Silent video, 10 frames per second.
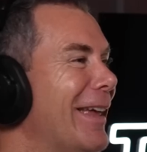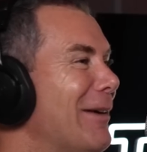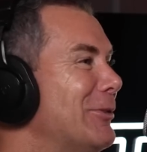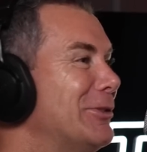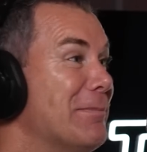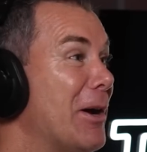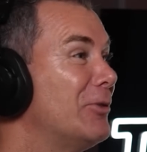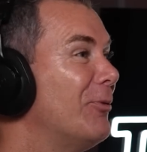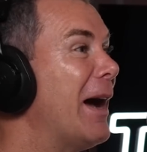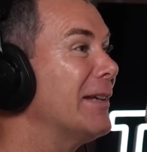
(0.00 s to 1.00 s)
That was the
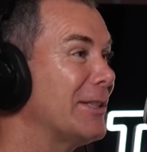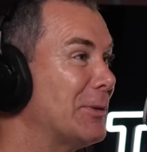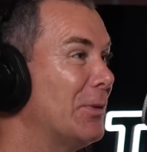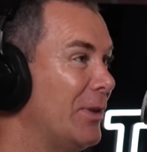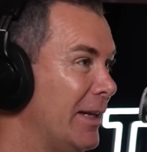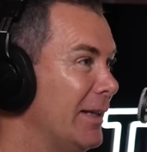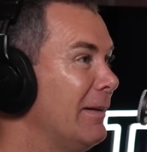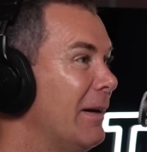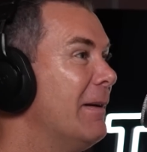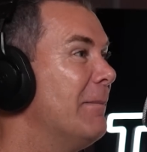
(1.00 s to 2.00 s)
most farcical thing
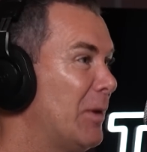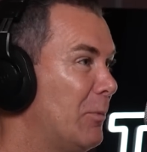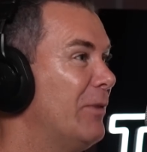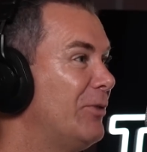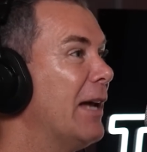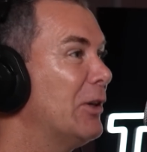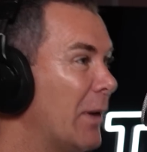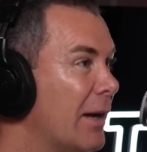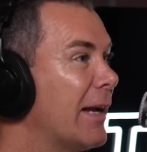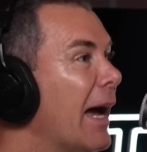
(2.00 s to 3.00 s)
that we've done
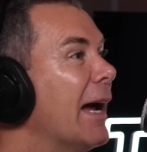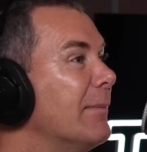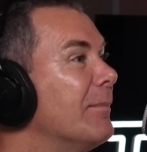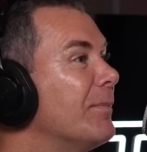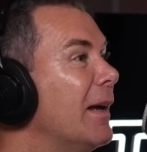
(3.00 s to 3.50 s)
to our game.